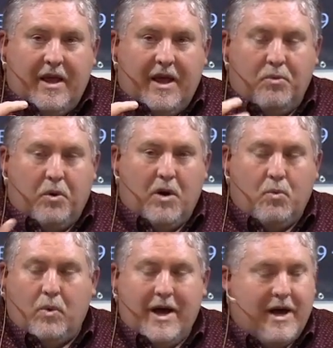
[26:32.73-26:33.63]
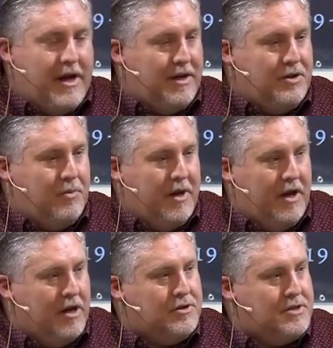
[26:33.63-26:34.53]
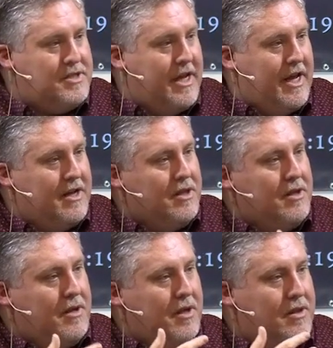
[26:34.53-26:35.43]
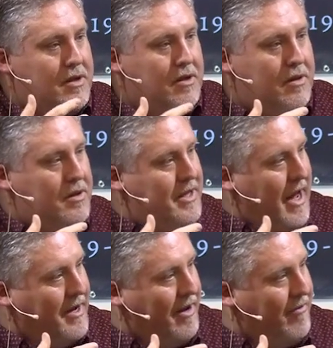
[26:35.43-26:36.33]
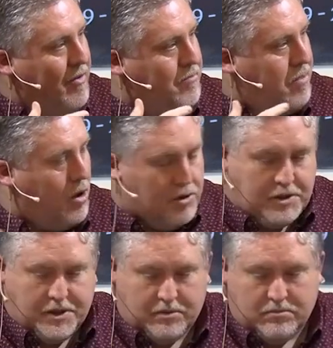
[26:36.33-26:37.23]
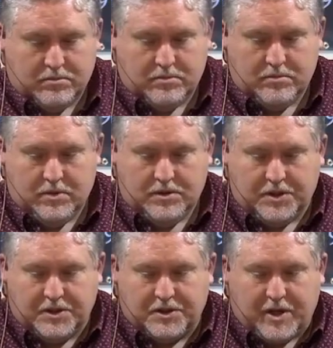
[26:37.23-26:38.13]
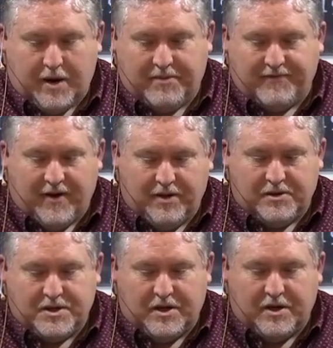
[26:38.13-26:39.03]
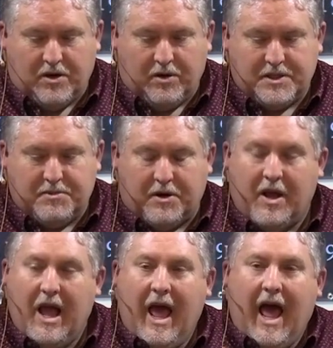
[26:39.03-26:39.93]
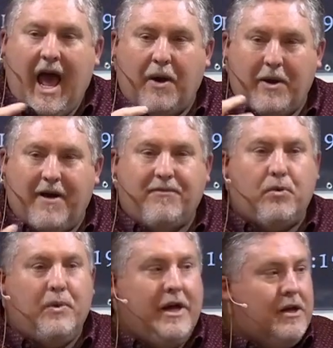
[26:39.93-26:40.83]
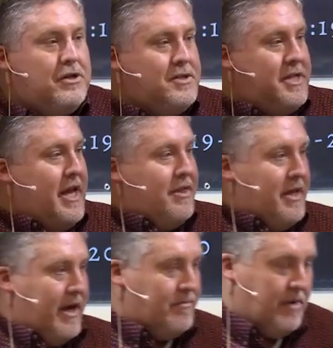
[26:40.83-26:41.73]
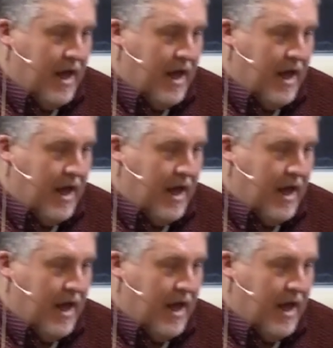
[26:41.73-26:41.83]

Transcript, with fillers: in what way do we understand the, the, the idea of a person to describe the Father, Son, and Holy Spirit? However, we understand that,